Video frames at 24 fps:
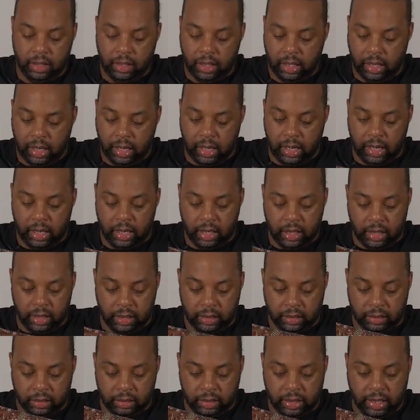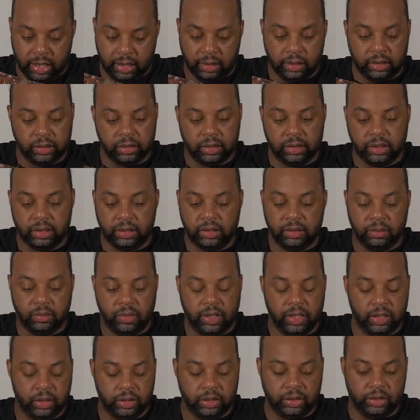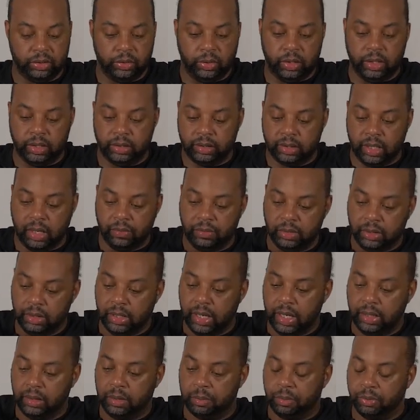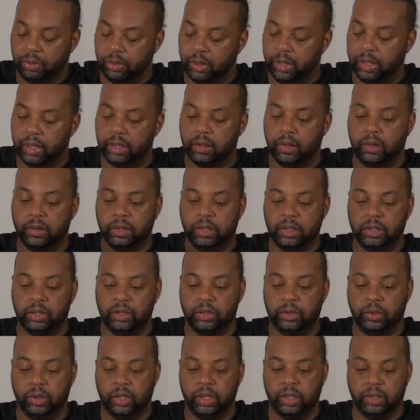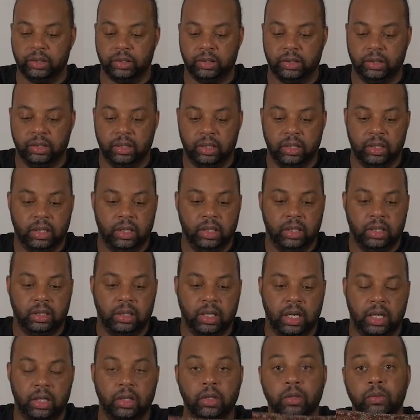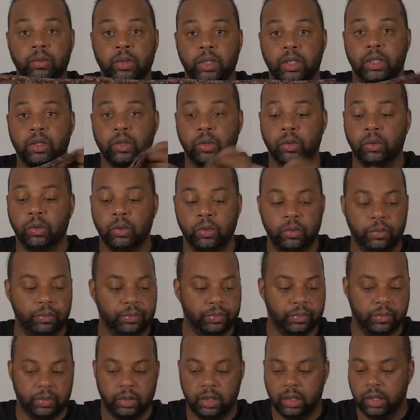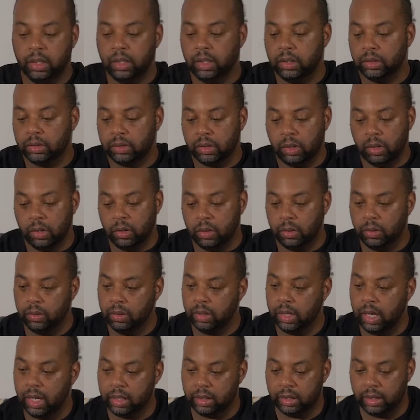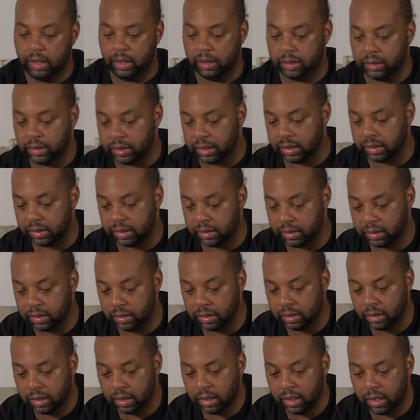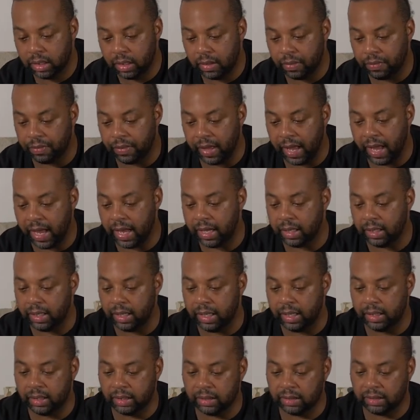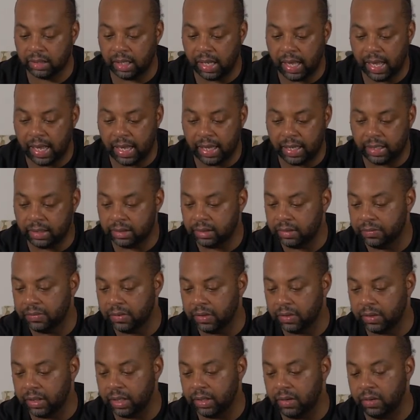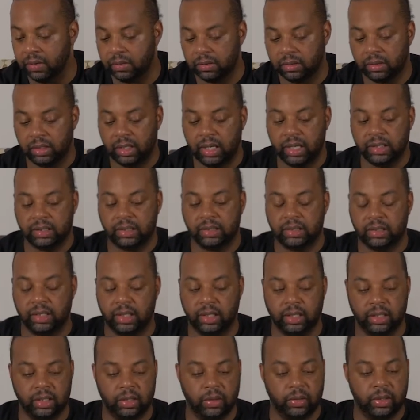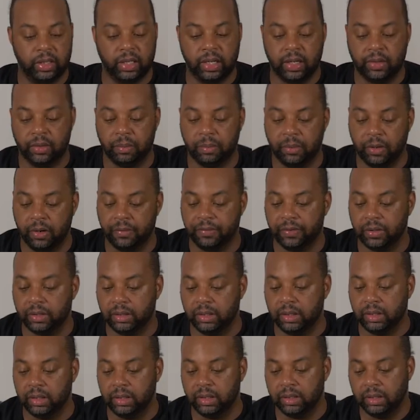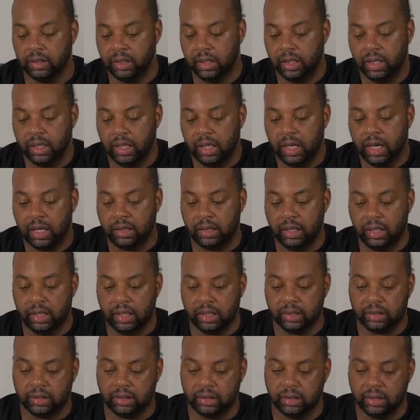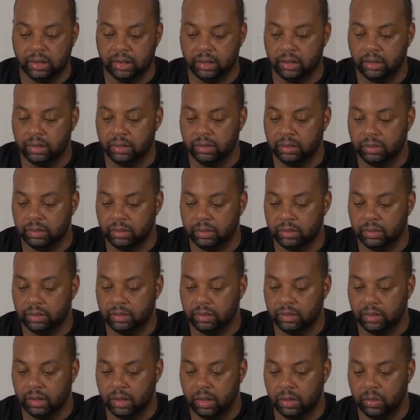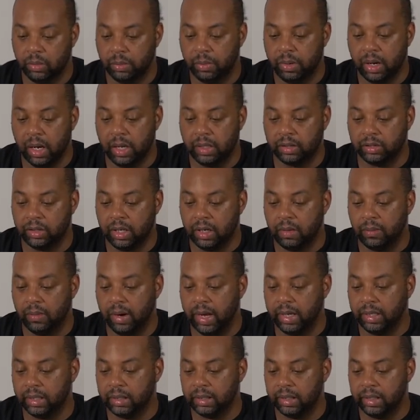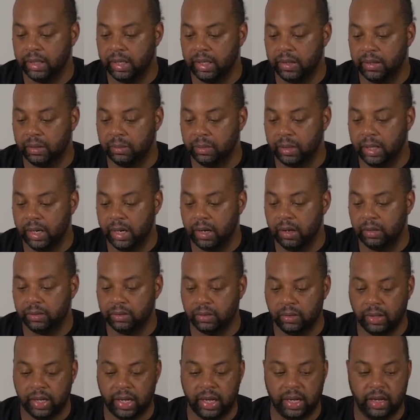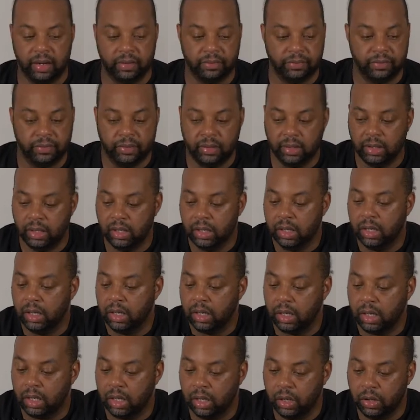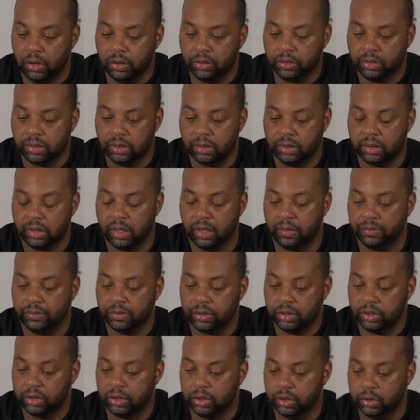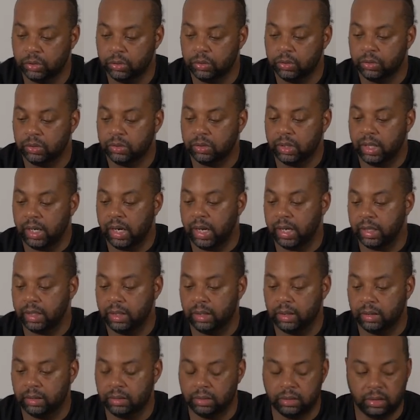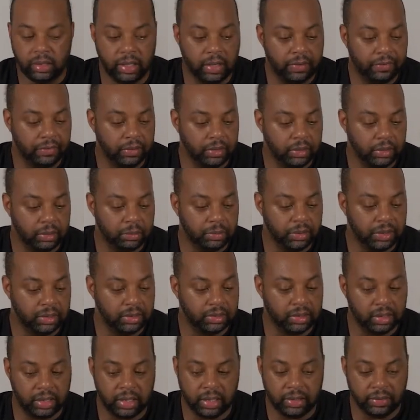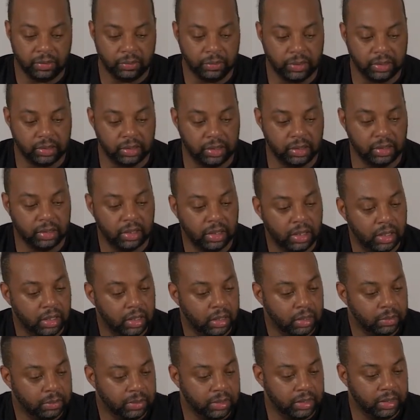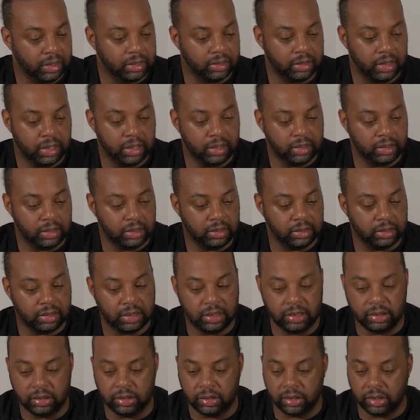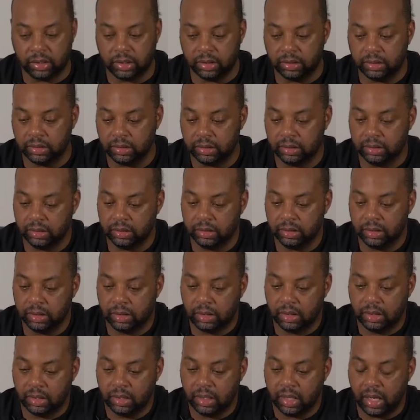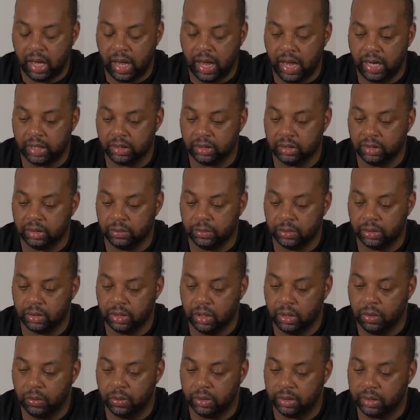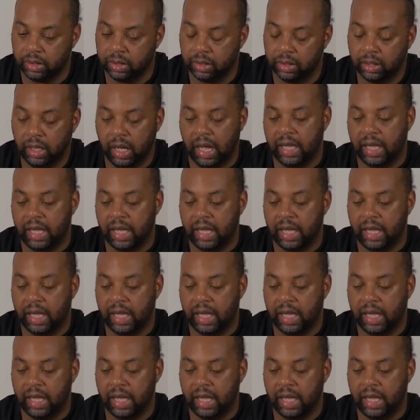And yeah, these are just some regular shorts. I really like the print on these shorts. They look really cool. So I think just that and the slides, even though they don't necessarily go together perfectly, I think I still, you know, would probably try to rock it together. But I also have clothes and stuff and shoes that I can definitely piece together with it, because none of these t-shirts actually would go with it.